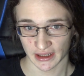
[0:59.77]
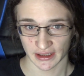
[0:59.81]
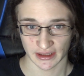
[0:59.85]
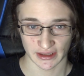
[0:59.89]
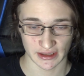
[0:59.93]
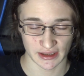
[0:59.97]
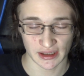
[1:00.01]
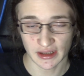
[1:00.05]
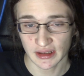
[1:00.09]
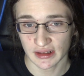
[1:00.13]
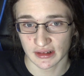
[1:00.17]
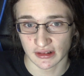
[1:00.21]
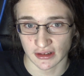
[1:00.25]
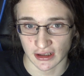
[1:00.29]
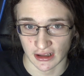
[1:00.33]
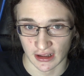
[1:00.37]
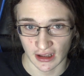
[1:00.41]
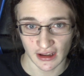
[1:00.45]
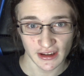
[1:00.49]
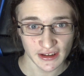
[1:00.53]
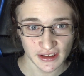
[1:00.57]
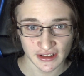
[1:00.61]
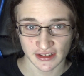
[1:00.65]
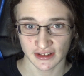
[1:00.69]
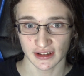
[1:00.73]
he
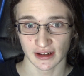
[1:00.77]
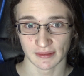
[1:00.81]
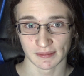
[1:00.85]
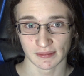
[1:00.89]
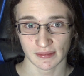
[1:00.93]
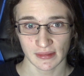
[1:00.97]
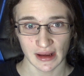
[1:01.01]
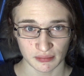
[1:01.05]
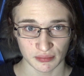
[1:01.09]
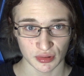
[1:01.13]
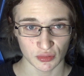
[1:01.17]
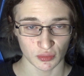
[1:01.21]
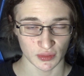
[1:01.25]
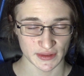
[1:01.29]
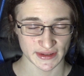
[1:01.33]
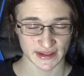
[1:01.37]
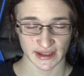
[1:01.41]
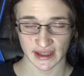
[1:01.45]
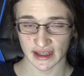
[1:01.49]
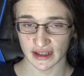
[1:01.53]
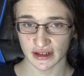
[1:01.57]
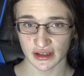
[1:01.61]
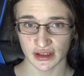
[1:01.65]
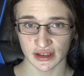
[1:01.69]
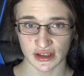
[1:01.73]
liked them, but once
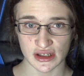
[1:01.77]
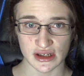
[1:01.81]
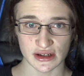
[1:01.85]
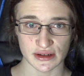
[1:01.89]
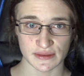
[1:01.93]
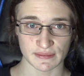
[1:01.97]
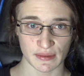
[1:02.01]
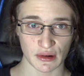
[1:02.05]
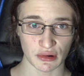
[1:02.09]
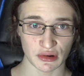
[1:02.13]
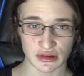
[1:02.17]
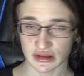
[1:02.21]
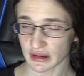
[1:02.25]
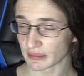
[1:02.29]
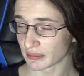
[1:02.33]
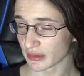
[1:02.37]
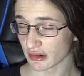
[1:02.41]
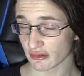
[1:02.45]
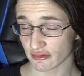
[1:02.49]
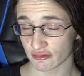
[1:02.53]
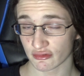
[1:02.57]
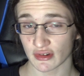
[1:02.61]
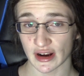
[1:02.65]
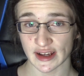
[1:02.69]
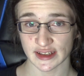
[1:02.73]
again, he just focused on
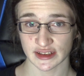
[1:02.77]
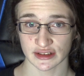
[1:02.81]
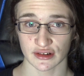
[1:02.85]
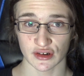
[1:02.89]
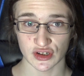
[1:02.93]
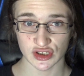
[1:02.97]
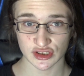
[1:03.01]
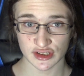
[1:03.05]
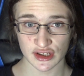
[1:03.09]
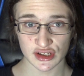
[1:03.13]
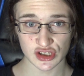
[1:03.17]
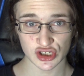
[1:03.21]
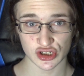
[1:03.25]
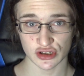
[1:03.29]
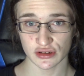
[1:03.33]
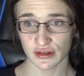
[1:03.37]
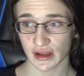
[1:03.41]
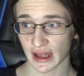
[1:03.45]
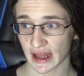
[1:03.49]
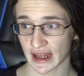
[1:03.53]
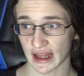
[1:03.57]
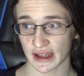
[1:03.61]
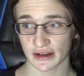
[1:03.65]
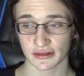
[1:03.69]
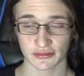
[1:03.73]
both rasterization
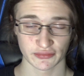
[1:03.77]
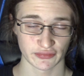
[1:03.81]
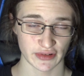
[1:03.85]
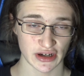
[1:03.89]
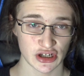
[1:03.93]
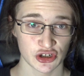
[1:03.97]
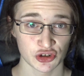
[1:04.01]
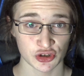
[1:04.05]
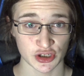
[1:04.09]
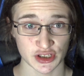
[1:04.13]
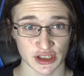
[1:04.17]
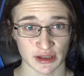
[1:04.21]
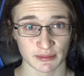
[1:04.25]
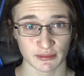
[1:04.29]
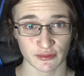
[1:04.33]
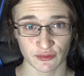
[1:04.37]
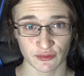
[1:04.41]
and ray tracing